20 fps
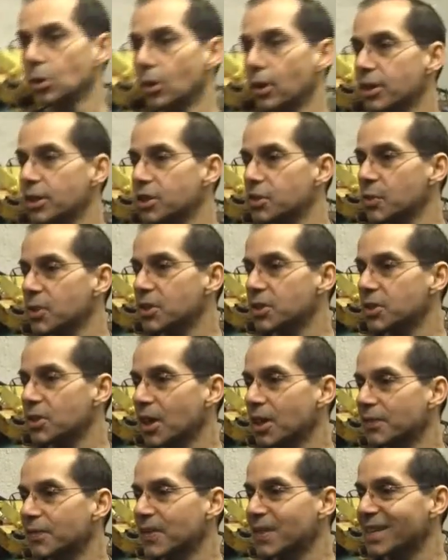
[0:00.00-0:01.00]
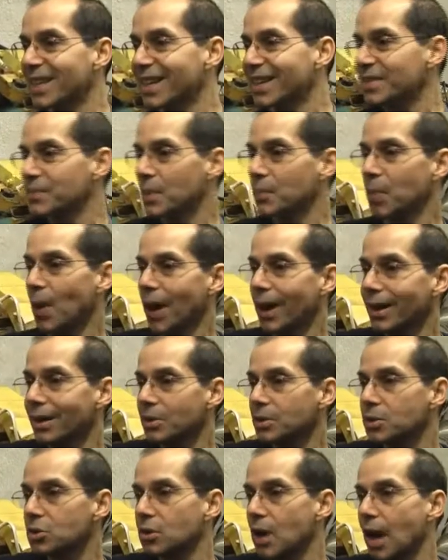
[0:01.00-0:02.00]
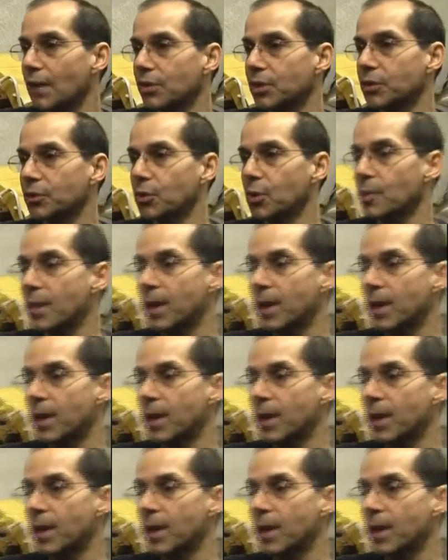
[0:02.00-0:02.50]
learn this when you study physics, when particles travel through a